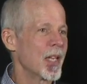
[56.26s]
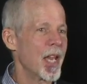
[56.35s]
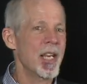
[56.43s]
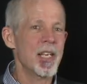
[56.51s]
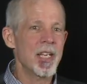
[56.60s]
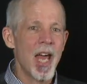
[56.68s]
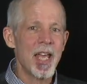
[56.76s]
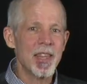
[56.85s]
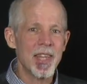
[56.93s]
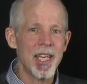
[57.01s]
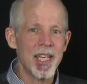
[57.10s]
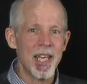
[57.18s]
And at
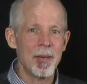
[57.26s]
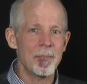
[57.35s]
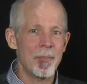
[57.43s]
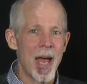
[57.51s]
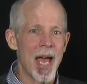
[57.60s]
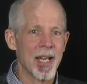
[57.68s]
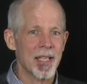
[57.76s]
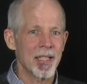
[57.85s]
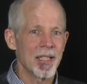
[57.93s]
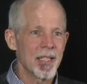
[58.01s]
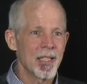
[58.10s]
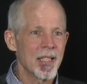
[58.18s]
night they came back.
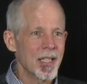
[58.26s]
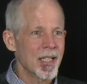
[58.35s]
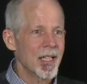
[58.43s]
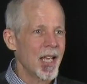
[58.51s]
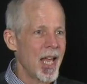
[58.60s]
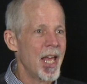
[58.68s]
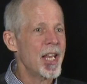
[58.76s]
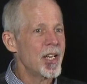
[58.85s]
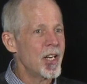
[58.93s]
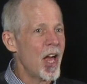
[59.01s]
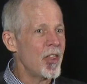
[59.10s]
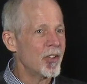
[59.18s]

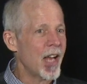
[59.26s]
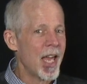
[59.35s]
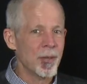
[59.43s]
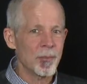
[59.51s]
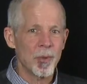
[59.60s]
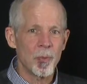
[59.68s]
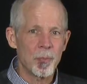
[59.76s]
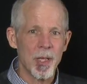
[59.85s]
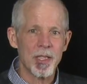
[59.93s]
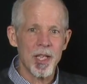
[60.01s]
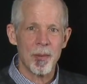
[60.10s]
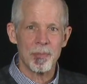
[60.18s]
And another animal
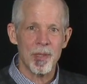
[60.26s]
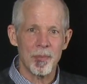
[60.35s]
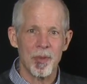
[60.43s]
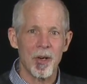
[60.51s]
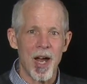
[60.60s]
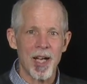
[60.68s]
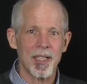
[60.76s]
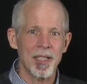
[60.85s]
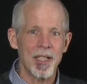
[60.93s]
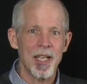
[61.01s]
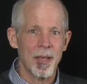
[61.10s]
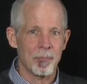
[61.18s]
picked up the
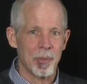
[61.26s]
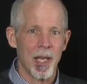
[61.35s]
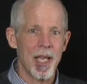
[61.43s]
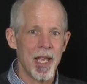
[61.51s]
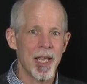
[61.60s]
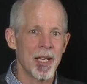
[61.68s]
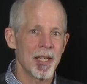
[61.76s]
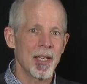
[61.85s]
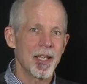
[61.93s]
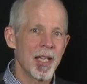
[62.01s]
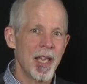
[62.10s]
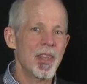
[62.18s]
maraca and played.
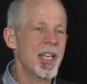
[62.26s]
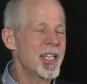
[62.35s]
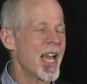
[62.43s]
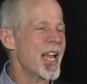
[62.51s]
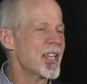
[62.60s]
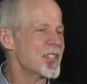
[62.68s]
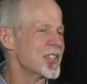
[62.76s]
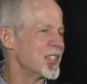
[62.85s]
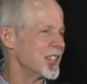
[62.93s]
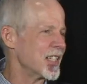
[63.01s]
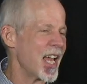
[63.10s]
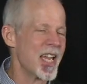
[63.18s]
And they danced
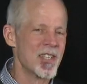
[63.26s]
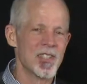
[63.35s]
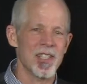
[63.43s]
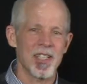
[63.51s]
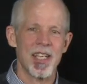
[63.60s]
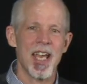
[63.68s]
and danced and